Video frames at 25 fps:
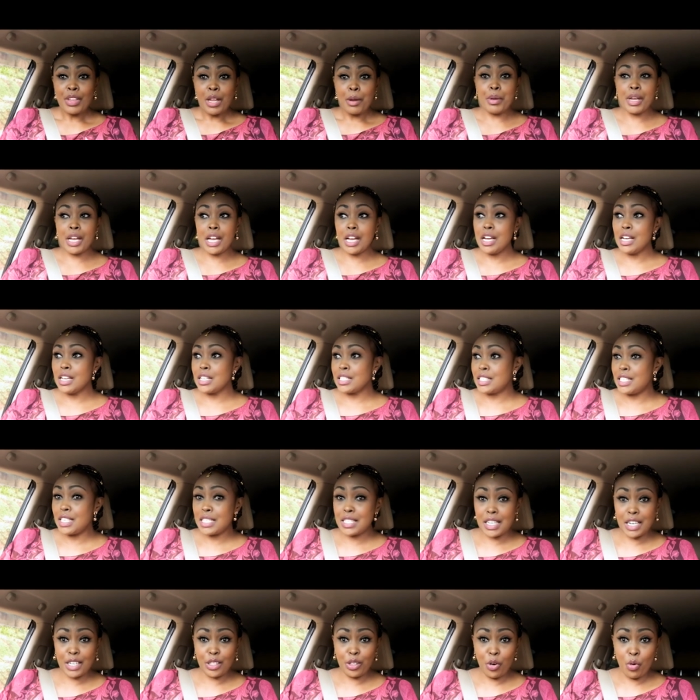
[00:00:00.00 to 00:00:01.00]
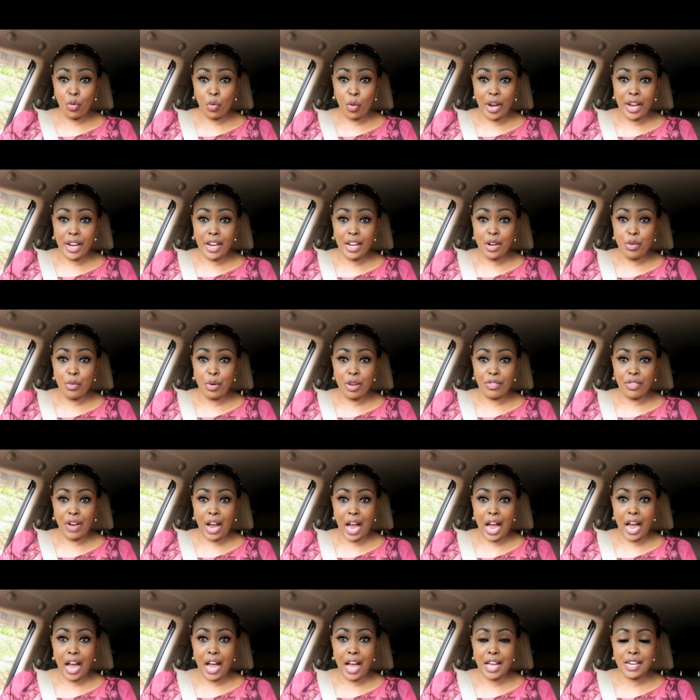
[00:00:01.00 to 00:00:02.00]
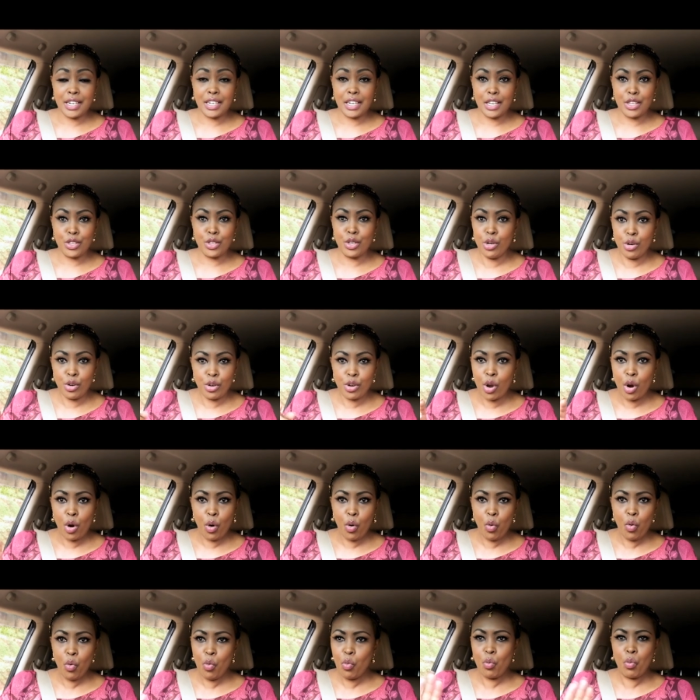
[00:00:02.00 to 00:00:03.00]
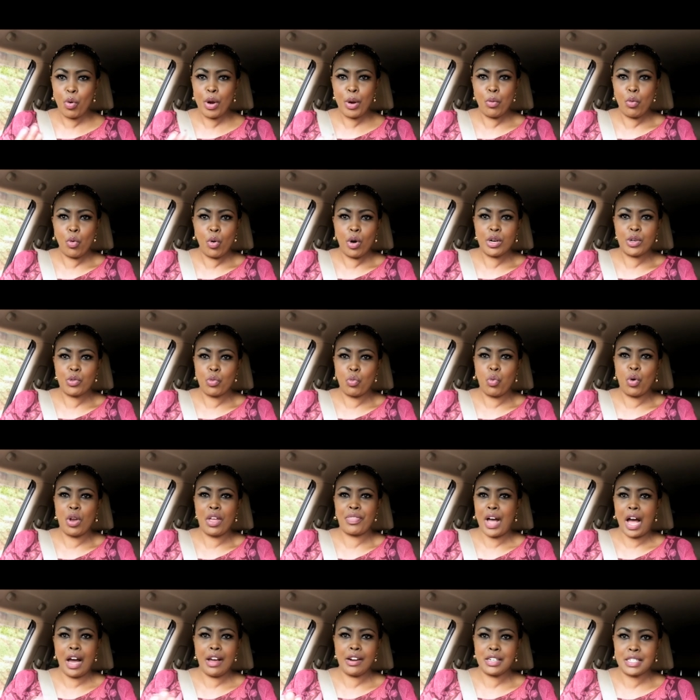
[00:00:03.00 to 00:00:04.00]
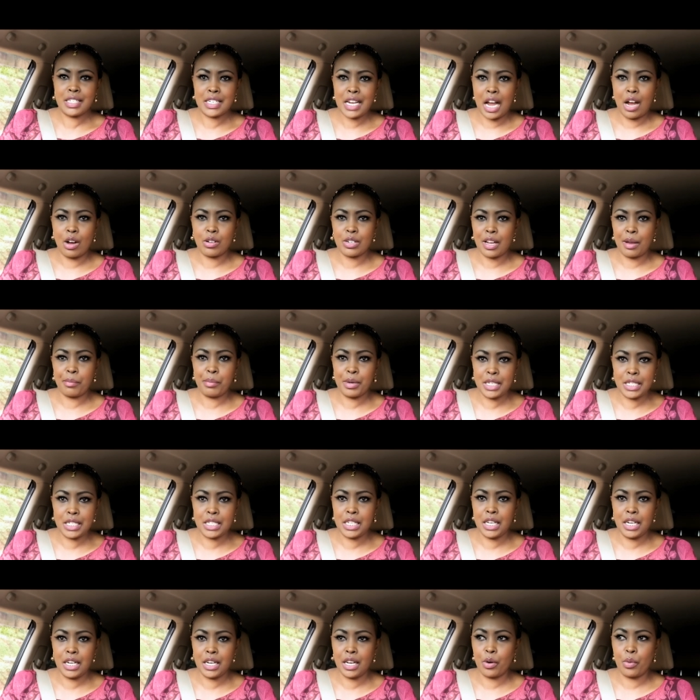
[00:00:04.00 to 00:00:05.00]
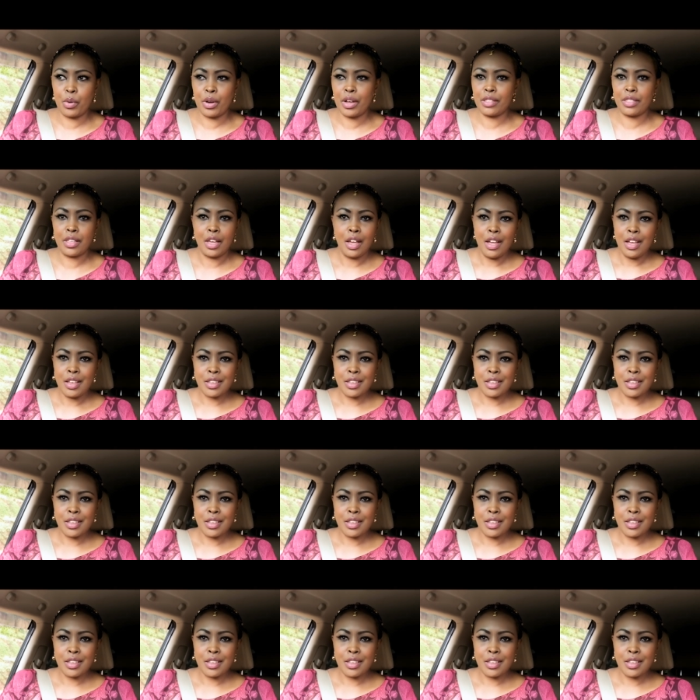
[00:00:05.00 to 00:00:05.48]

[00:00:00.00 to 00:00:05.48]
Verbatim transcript: Because this little rain we've had, you know, we would without a doubt have been dealing with